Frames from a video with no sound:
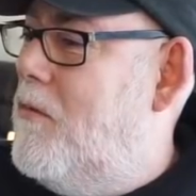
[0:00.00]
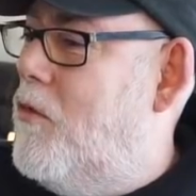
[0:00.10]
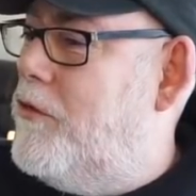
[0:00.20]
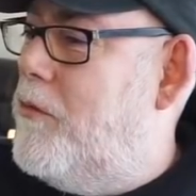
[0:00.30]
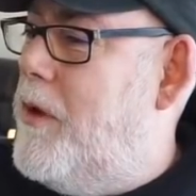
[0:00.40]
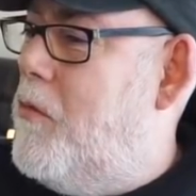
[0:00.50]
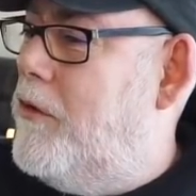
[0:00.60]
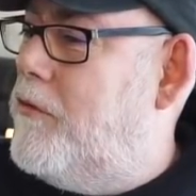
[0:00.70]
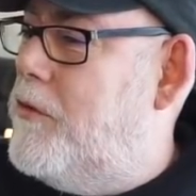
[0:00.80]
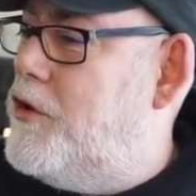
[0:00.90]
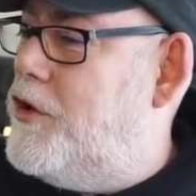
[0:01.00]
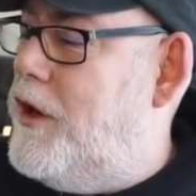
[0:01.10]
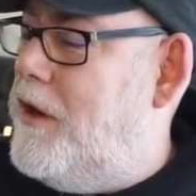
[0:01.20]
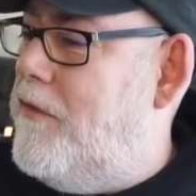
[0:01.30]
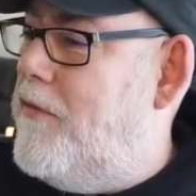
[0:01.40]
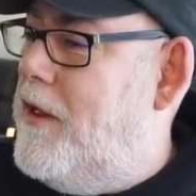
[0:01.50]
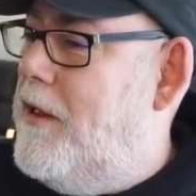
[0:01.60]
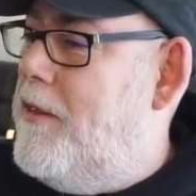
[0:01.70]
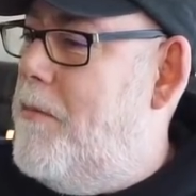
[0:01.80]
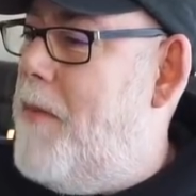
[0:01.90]
what do we want to achieve?
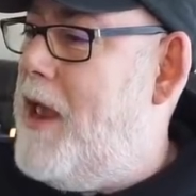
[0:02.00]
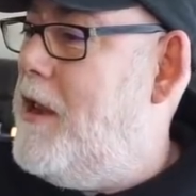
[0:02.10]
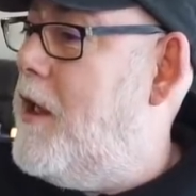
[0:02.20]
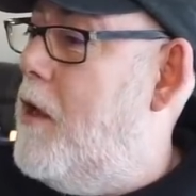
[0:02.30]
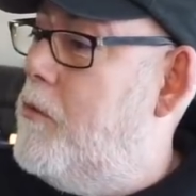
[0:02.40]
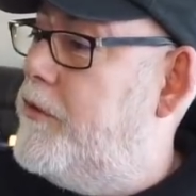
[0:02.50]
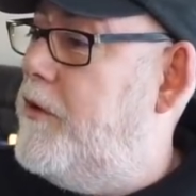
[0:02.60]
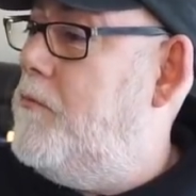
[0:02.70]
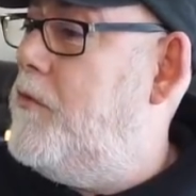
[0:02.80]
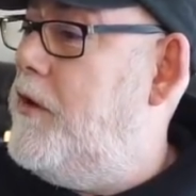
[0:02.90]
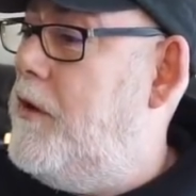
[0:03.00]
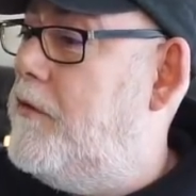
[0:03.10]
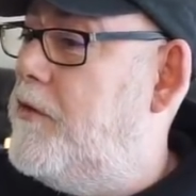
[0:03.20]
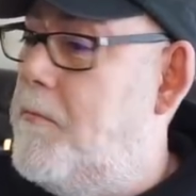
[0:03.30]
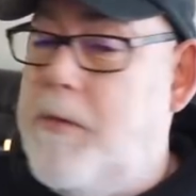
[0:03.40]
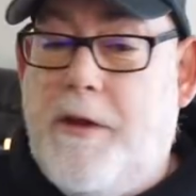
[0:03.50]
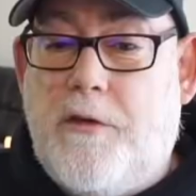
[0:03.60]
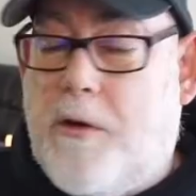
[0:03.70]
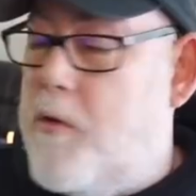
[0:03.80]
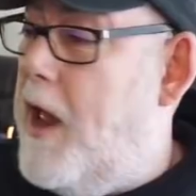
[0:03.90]
The main goal was simply
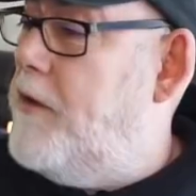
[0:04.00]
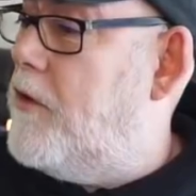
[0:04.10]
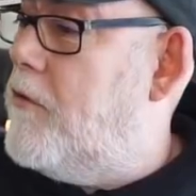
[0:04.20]
to create a